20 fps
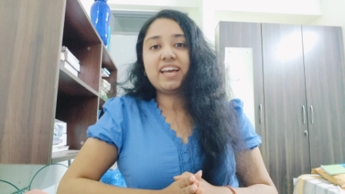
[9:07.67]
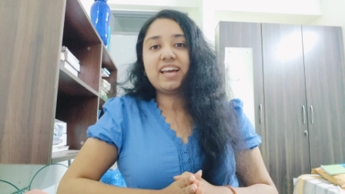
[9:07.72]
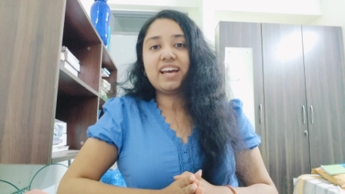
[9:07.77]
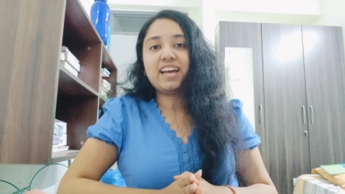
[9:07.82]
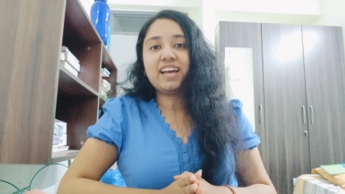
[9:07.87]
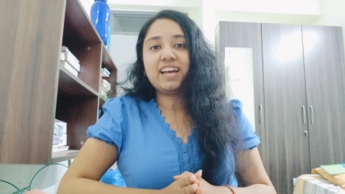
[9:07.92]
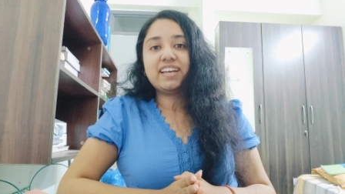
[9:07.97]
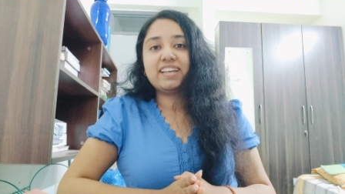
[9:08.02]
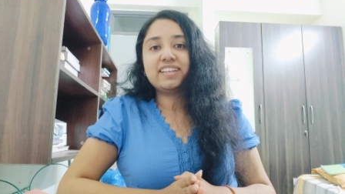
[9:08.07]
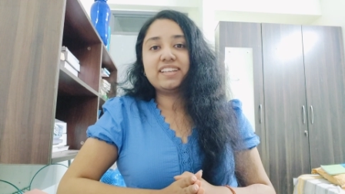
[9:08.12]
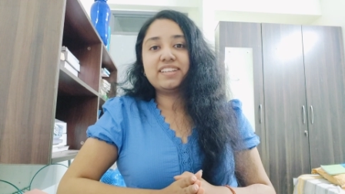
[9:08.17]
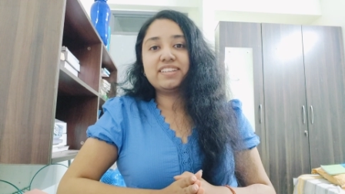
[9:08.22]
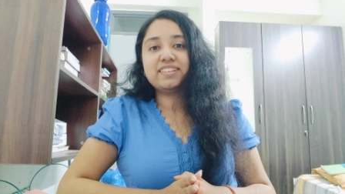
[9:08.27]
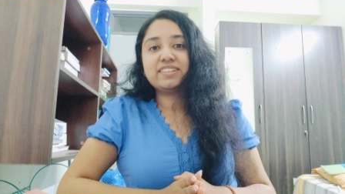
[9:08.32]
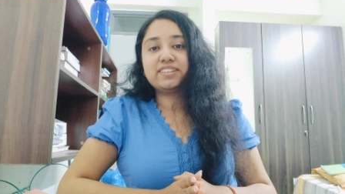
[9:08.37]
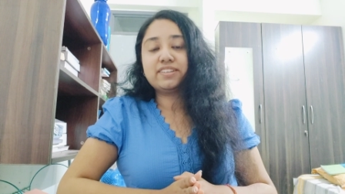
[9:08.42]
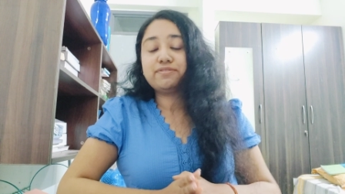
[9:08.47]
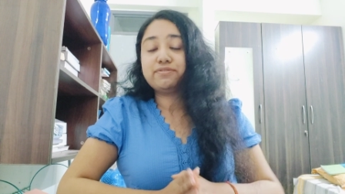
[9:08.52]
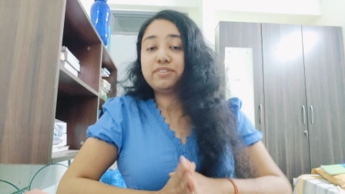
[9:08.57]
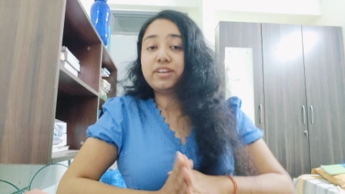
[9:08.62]
and
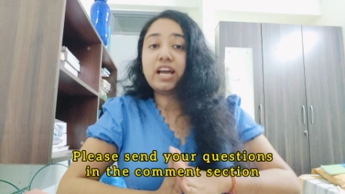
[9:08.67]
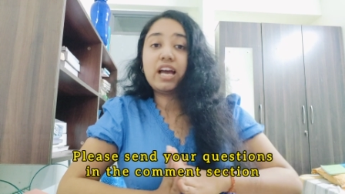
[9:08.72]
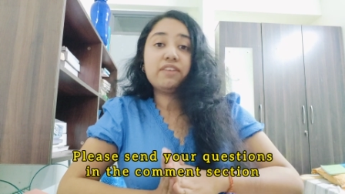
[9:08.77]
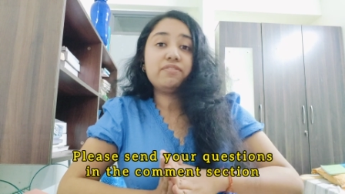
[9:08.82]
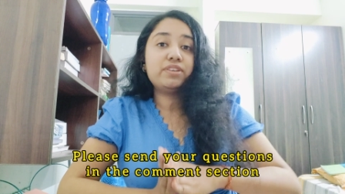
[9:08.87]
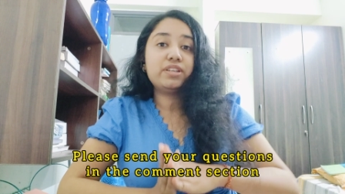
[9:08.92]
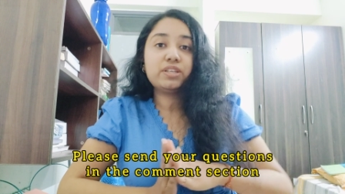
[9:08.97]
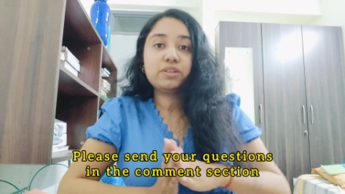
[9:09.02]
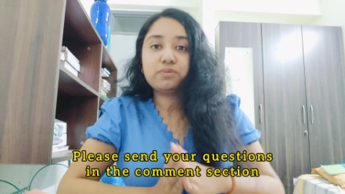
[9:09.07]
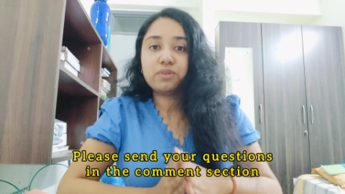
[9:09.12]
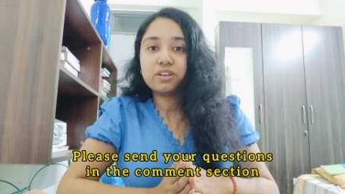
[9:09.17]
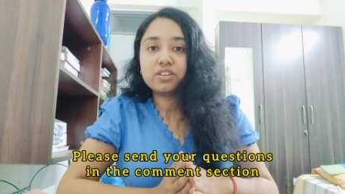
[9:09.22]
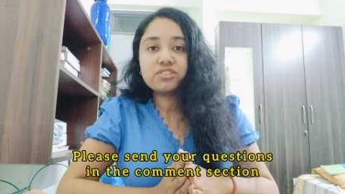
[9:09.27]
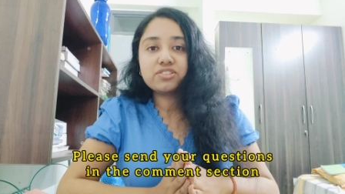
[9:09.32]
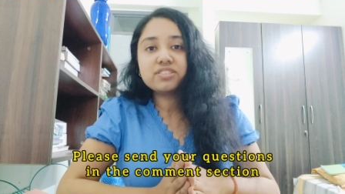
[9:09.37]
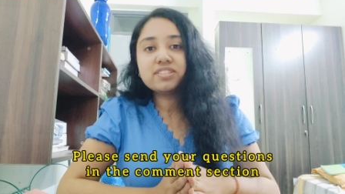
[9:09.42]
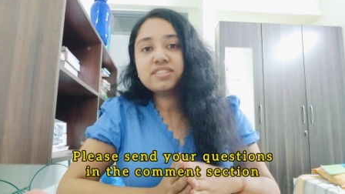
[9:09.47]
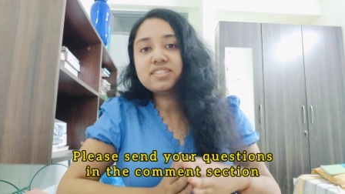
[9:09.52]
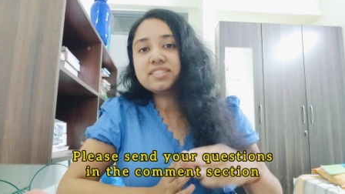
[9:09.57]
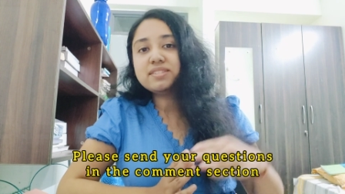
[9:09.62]
if you have any
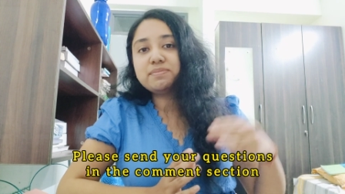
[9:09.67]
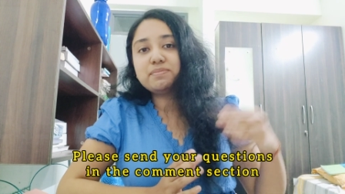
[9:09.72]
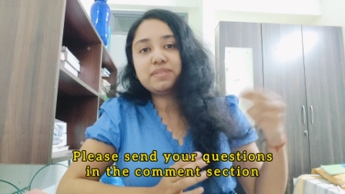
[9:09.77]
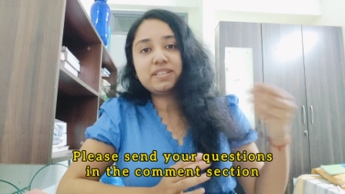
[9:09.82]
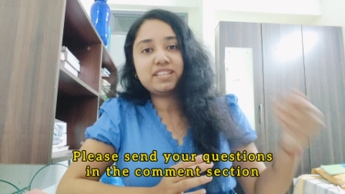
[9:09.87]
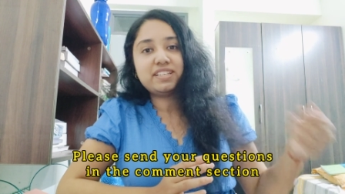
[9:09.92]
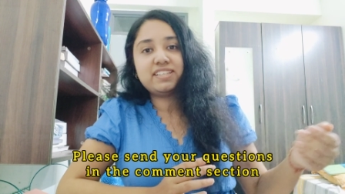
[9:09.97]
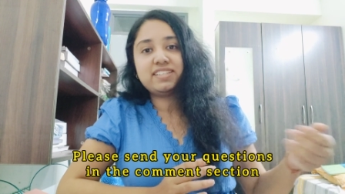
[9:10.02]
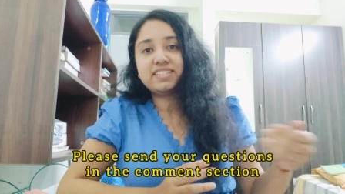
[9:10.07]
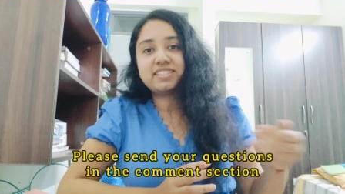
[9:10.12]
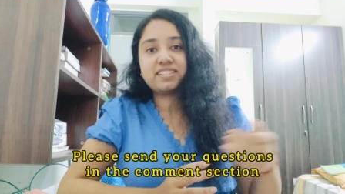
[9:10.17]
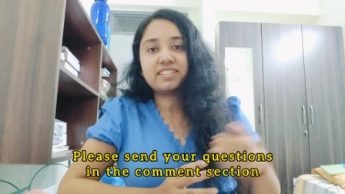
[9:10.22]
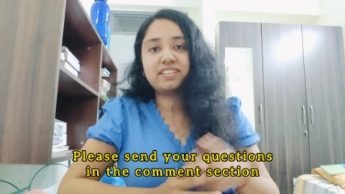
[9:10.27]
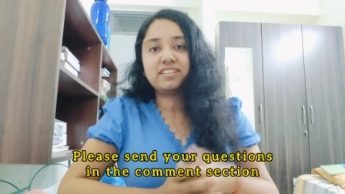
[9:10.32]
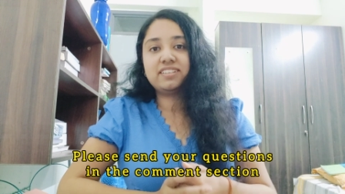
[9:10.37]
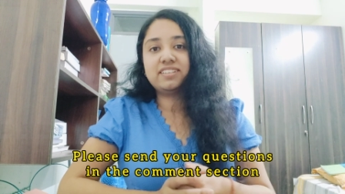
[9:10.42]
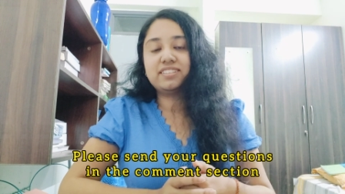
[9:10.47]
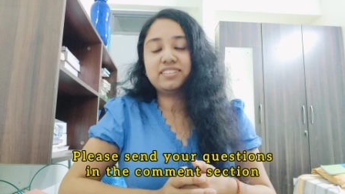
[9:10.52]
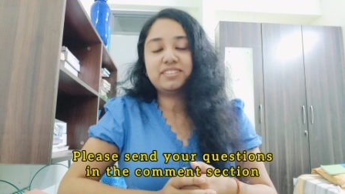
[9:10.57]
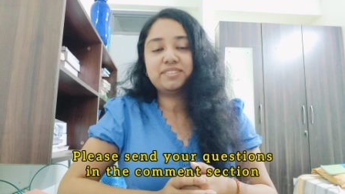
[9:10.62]
questions, please
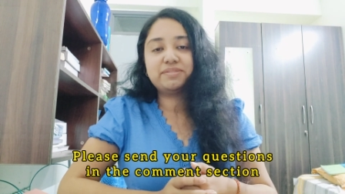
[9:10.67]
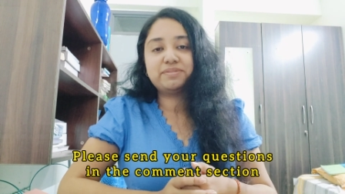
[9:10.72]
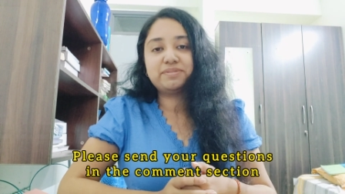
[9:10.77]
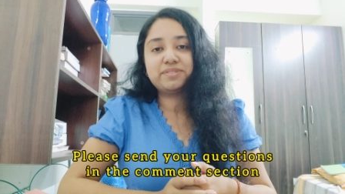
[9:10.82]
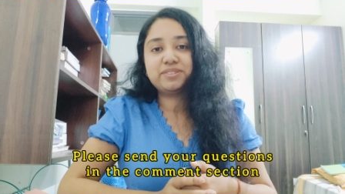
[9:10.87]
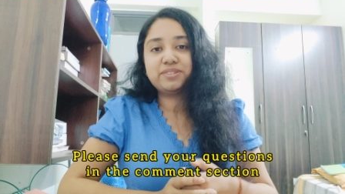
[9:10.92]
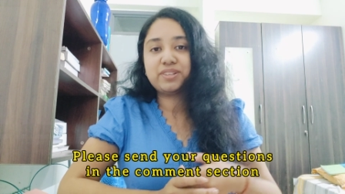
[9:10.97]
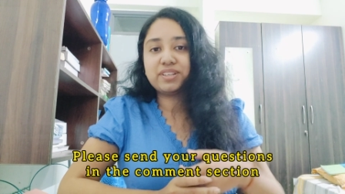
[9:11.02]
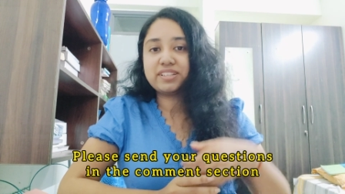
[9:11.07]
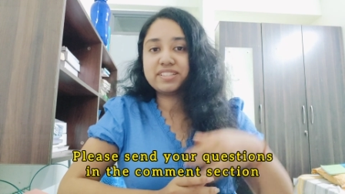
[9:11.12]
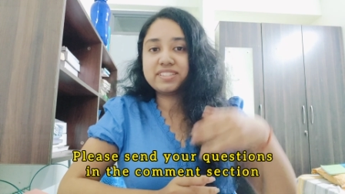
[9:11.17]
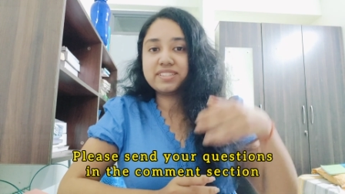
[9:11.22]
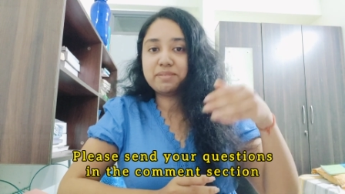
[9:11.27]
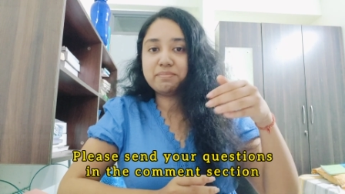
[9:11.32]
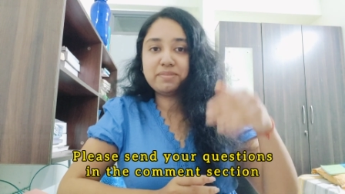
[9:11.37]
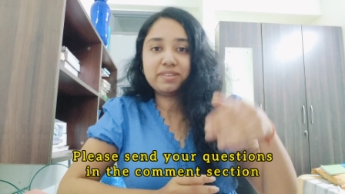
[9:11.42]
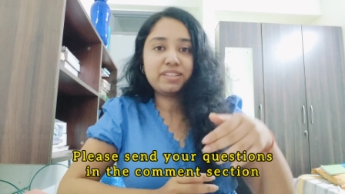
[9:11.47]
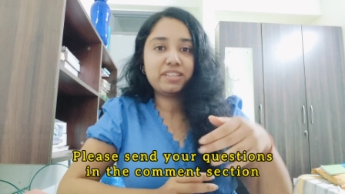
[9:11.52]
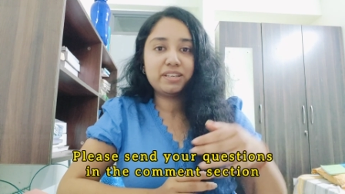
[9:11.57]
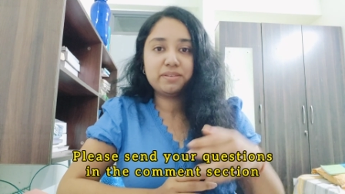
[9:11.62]
you can
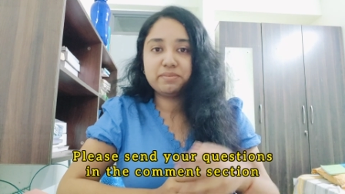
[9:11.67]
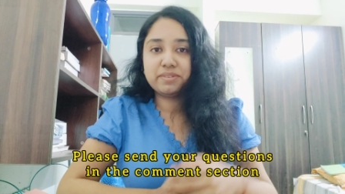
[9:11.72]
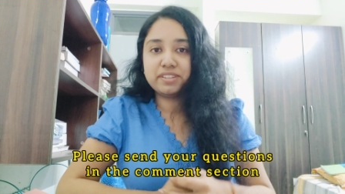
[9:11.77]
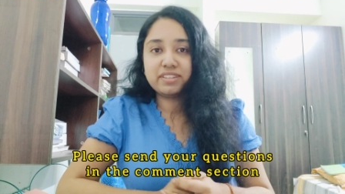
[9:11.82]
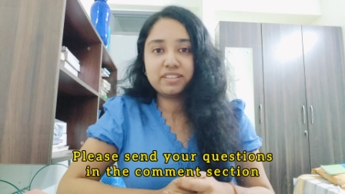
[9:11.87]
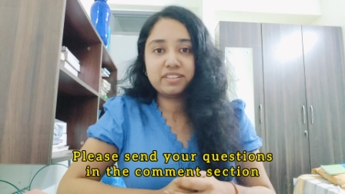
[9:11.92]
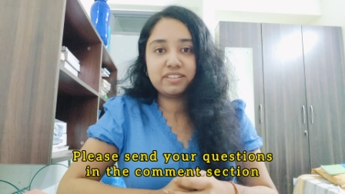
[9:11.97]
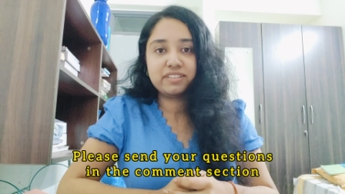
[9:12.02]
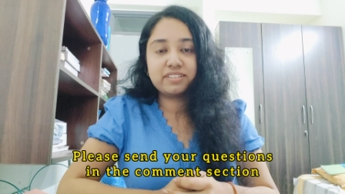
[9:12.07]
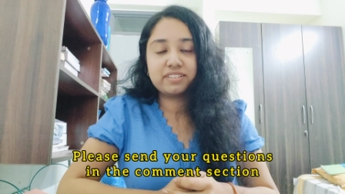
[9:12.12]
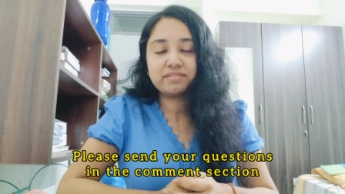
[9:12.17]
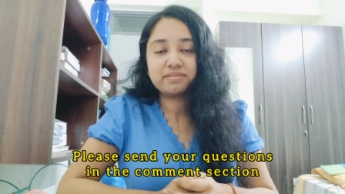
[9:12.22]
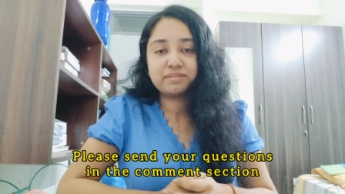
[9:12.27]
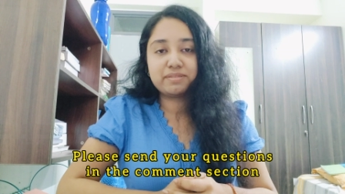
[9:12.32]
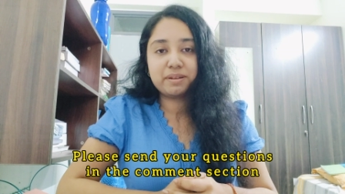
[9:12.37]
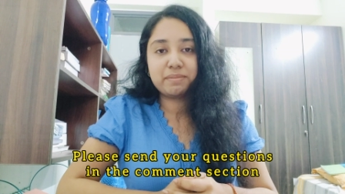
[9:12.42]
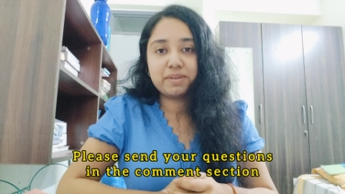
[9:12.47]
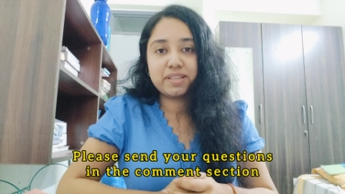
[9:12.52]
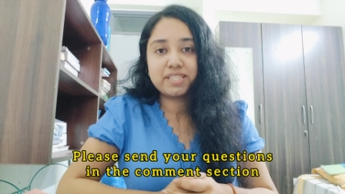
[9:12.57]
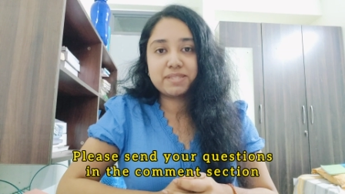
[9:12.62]
submit them in the
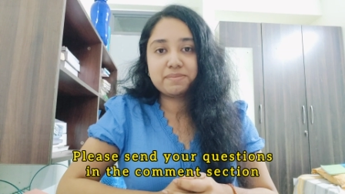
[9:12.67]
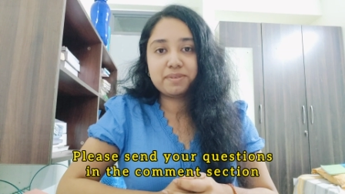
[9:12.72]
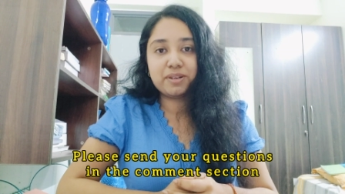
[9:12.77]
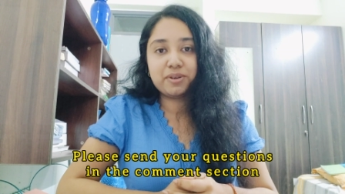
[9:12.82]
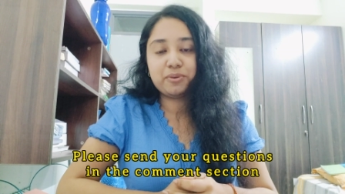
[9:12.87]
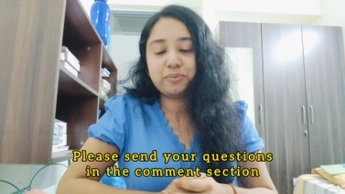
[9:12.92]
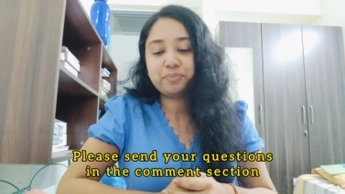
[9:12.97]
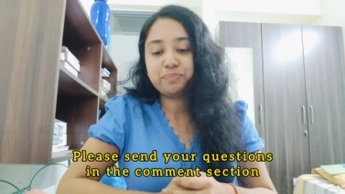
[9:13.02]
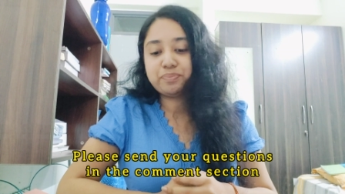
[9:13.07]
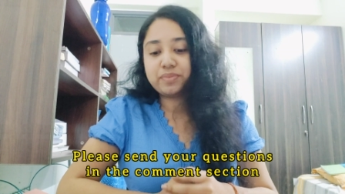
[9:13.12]
comments below.